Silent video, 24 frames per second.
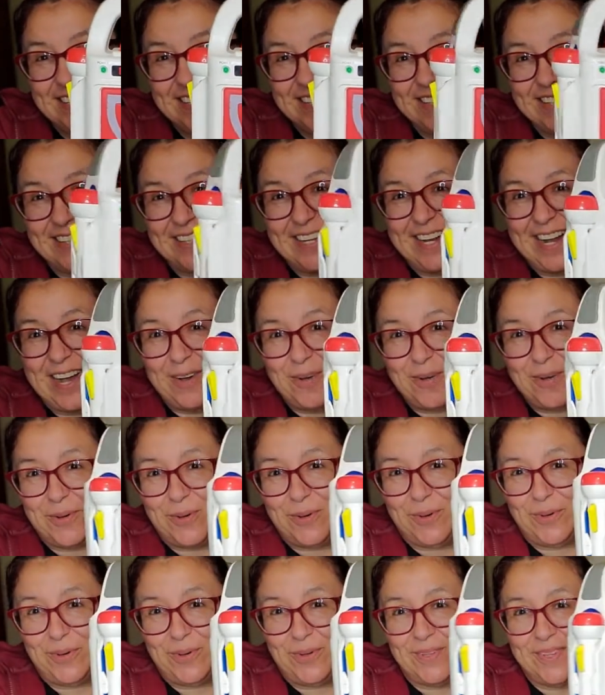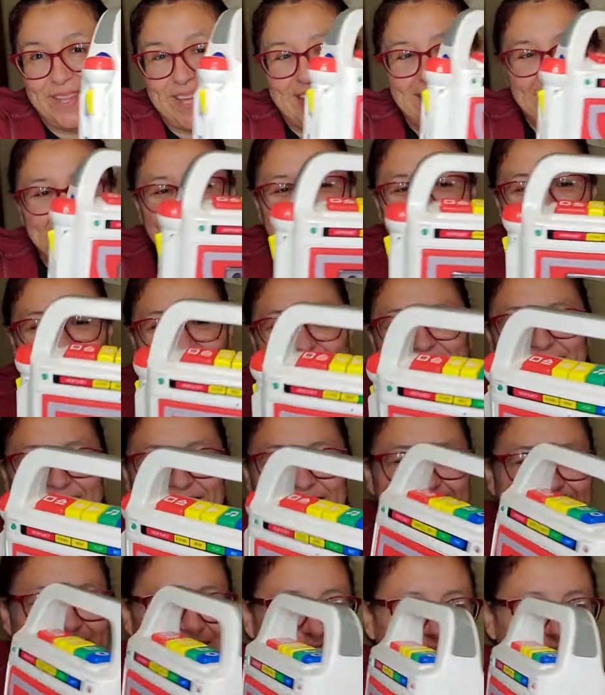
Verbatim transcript: Look at how cool that is.